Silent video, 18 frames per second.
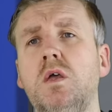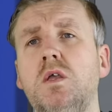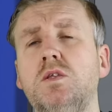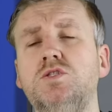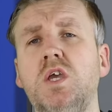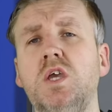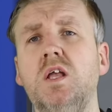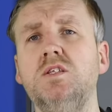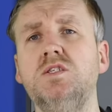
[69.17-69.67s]

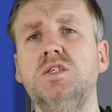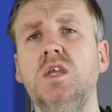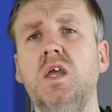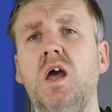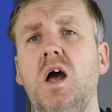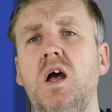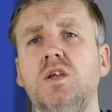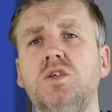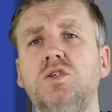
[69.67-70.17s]
Chelsea
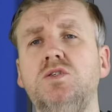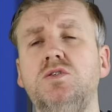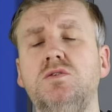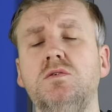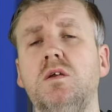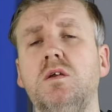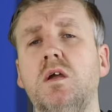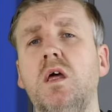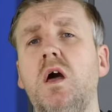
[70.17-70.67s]
ash
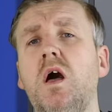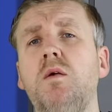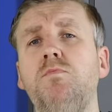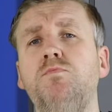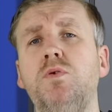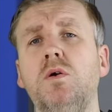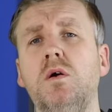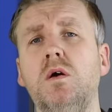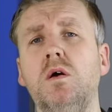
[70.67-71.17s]

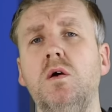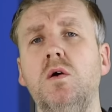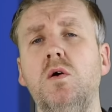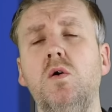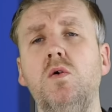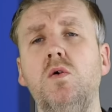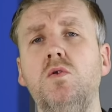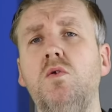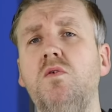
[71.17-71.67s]
crap
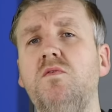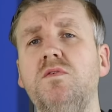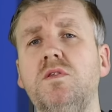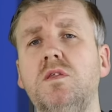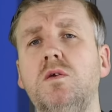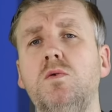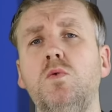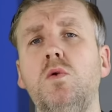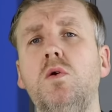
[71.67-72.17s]
all over
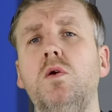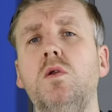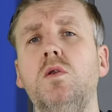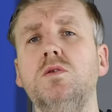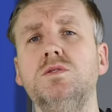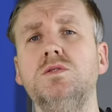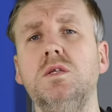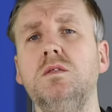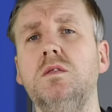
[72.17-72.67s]
the
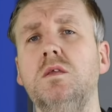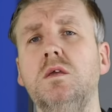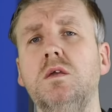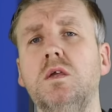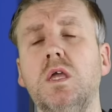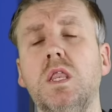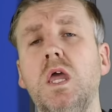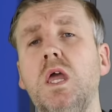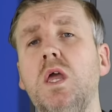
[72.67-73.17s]
walls in the
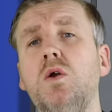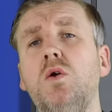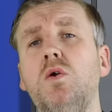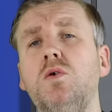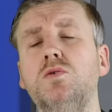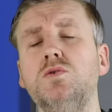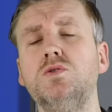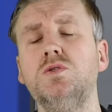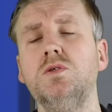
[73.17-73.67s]

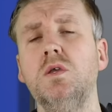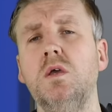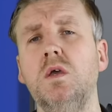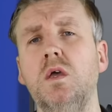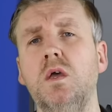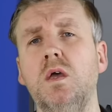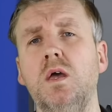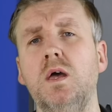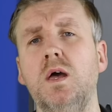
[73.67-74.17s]
crayons
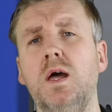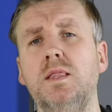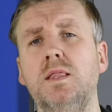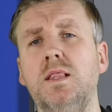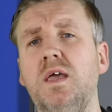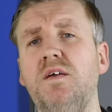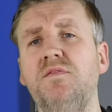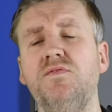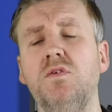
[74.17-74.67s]
and
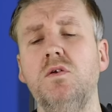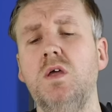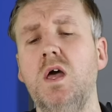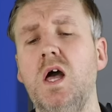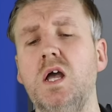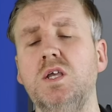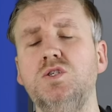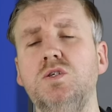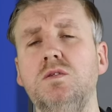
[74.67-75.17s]
left their
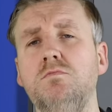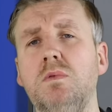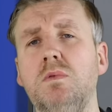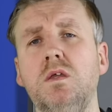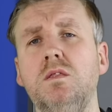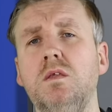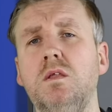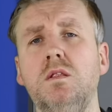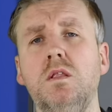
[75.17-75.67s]
action
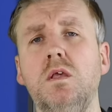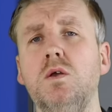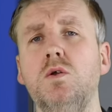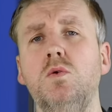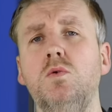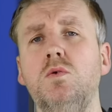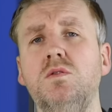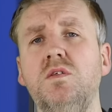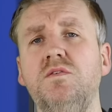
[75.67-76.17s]
men and
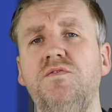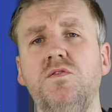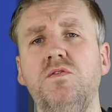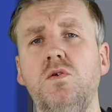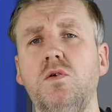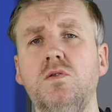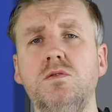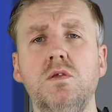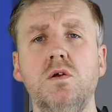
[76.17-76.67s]
Lego on the
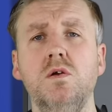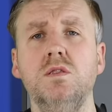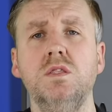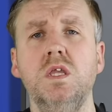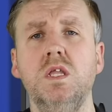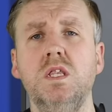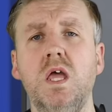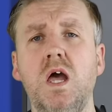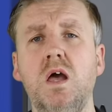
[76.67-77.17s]
floor,
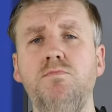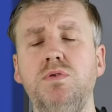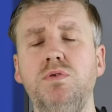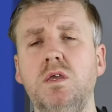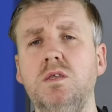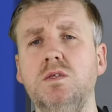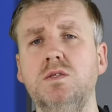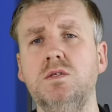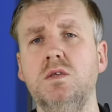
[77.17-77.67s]
dirty
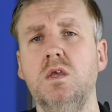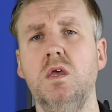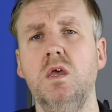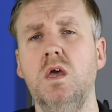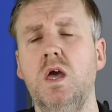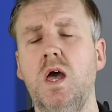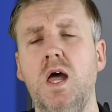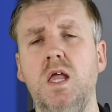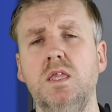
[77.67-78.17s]
nappies,
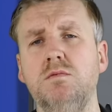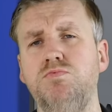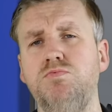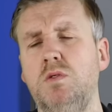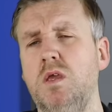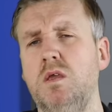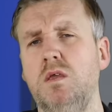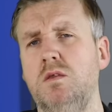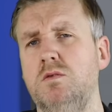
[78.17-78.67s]
and
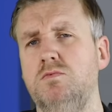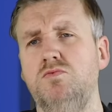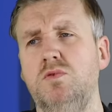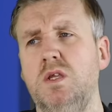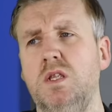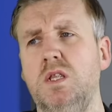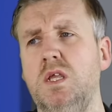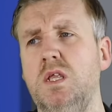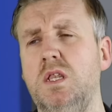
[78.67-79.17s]
play
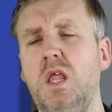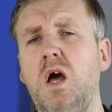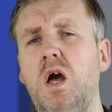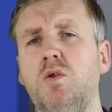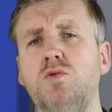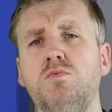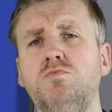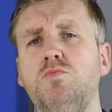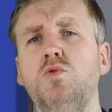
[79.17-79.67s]
really
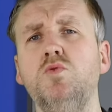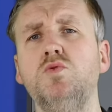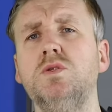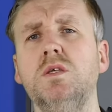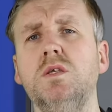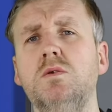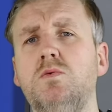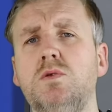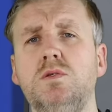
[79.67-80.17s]
loud
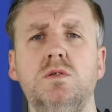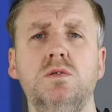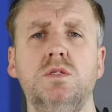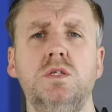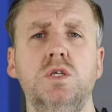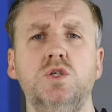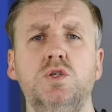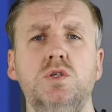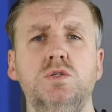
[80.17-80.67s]
music, which is
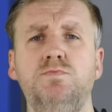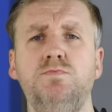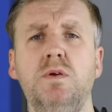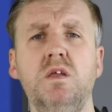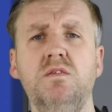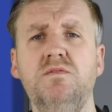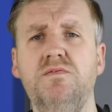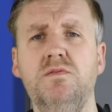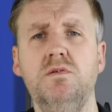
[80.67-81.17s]

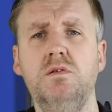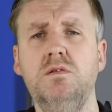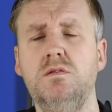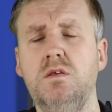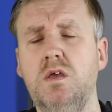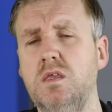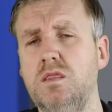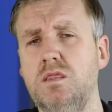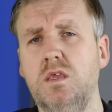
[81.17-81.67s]
disrespectful.
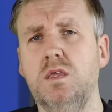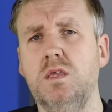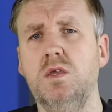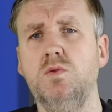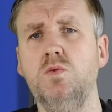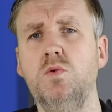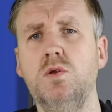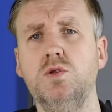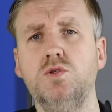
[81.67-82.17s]
I think
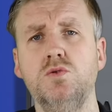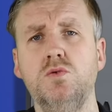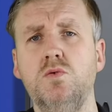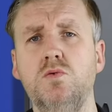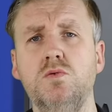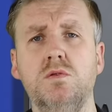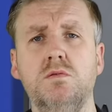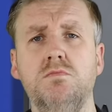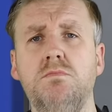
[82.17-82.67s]
it was
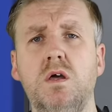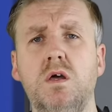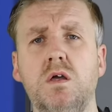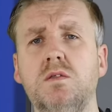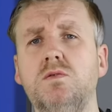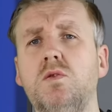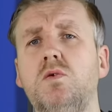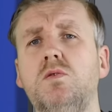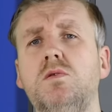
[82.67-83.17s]
old
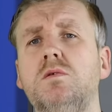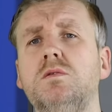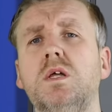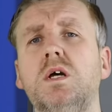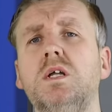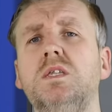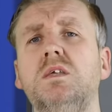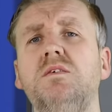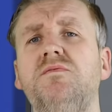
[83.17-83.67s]
MacDonald
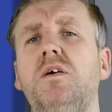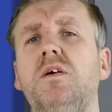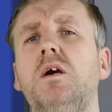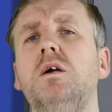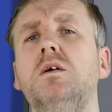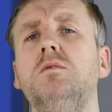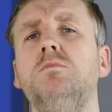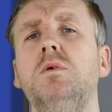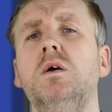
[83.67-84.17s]
had a
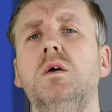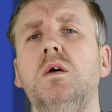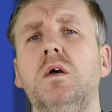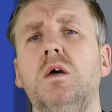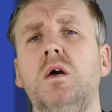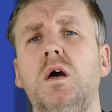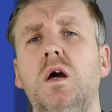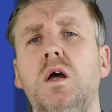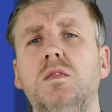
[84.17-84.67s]
farm
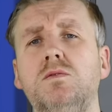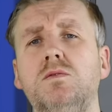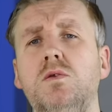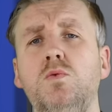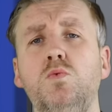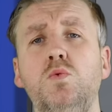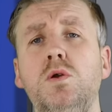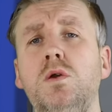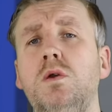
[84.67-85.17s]
and
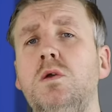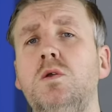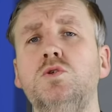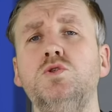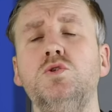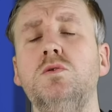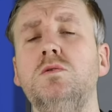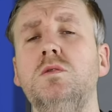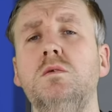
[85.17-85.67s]
the
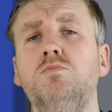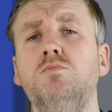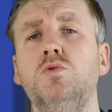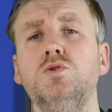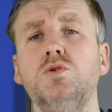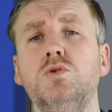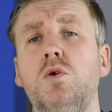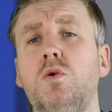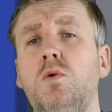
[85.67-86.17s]
wheels on the
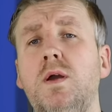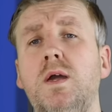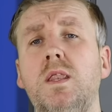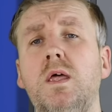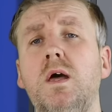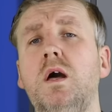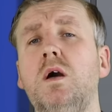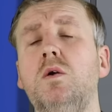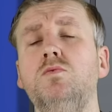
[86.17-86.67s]
bus go
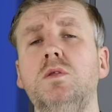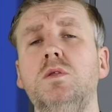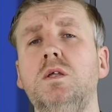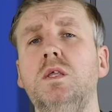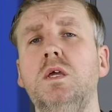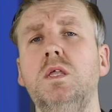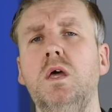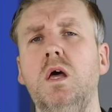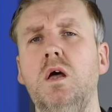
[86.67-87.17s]
around
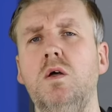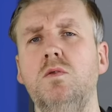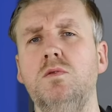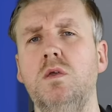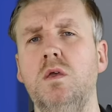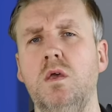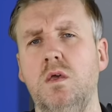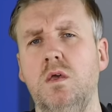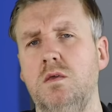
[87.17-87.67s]
and around.
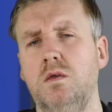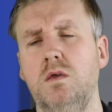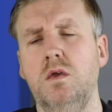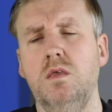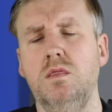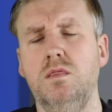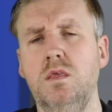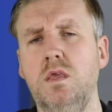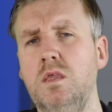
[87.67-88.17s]

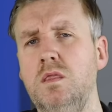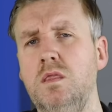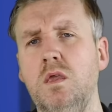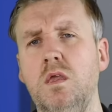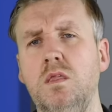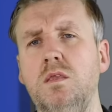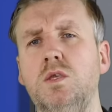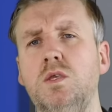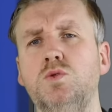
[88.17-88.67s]
I think
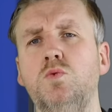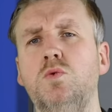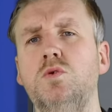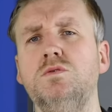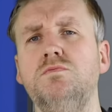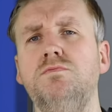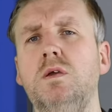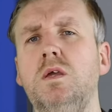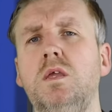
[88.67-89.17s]
that this
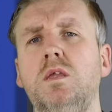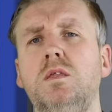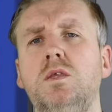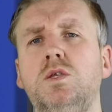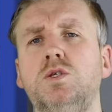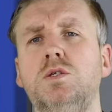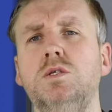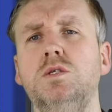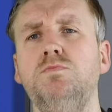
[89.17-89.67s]
was very
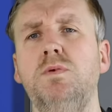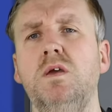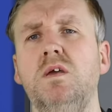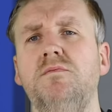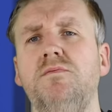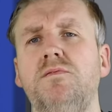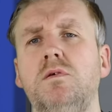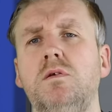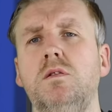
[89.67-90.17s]

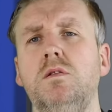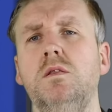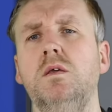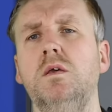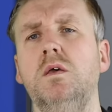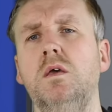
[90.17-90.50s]
disrespectful.